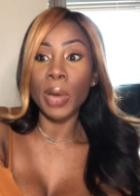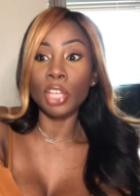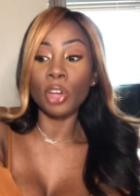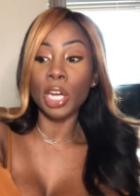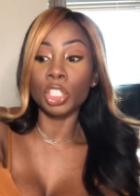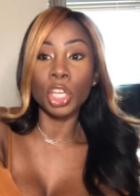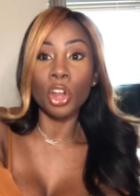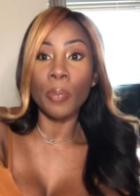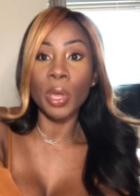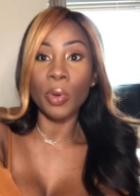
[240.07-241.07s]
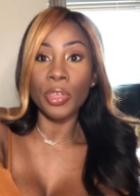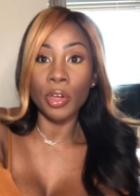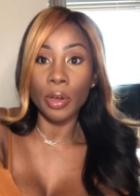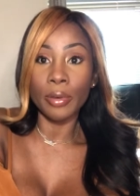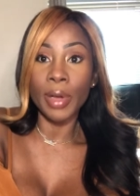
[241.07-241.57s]
try to cheat on me with
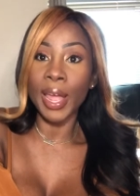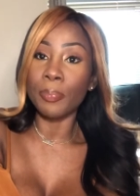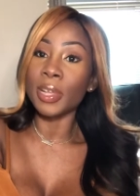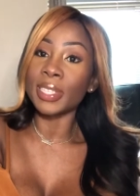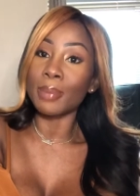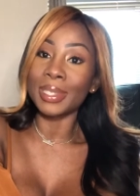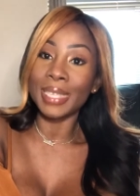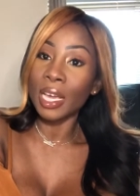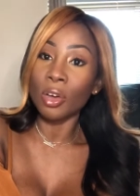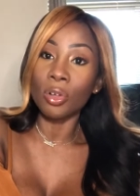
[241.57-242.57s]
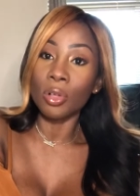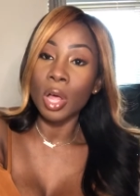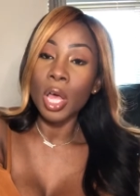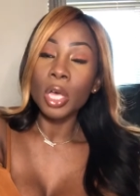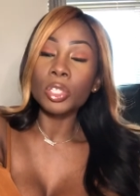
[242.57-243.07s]
her, right? And plus, I'm single,
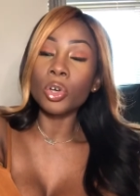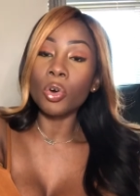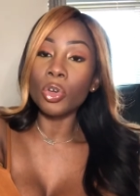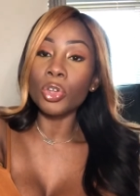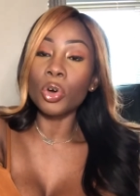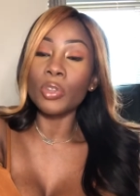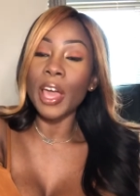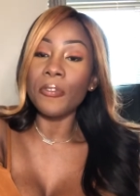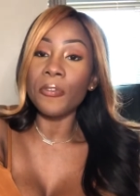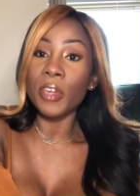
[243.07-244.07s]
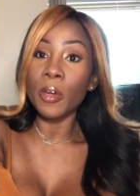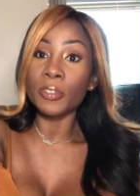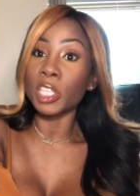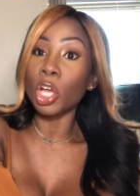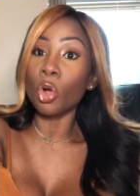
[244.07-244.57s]
so that fear of
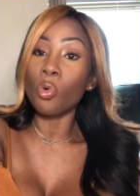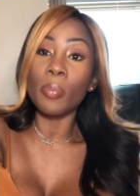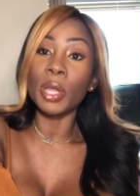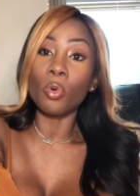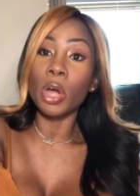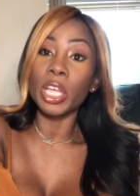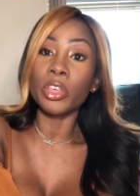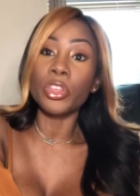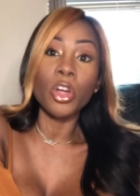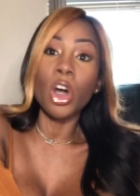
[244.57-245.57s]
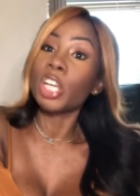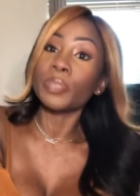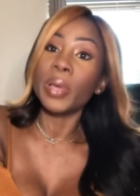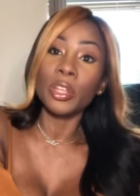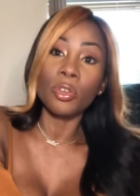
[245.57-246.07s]
single woman wanting their
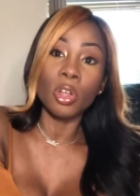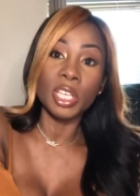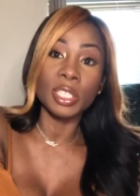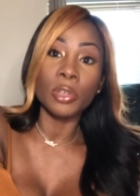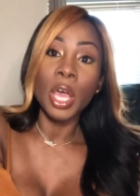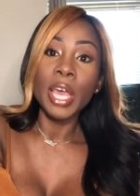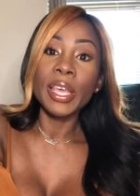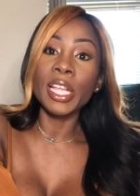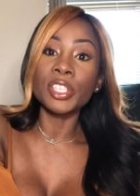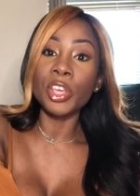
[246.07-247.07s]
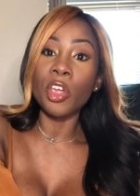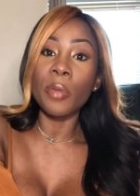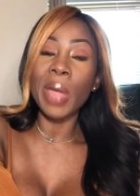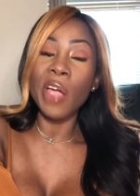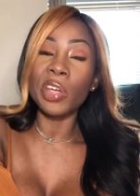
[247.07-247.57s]
husband. All these insecure
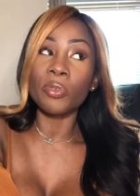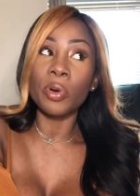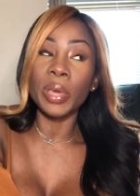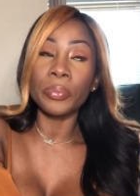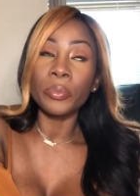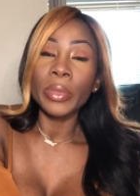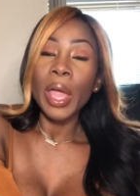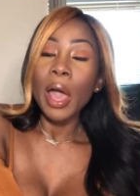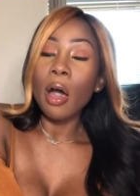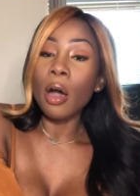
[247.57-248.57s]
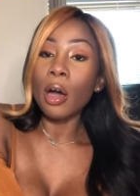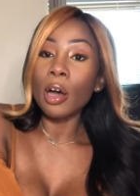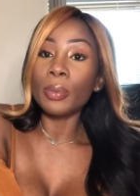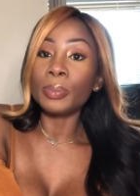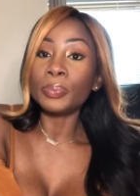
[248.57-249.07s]
married women.
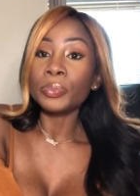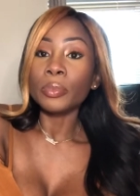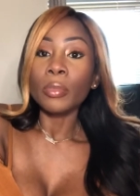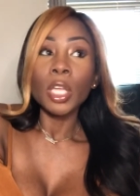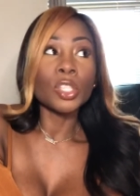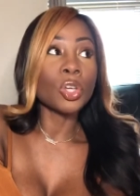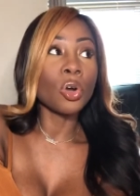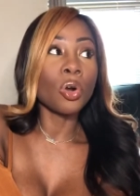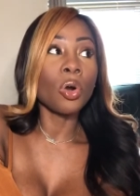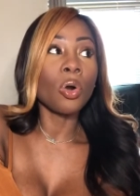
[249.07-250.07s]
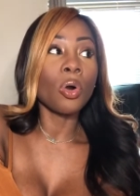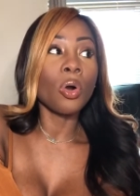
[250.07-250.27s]
So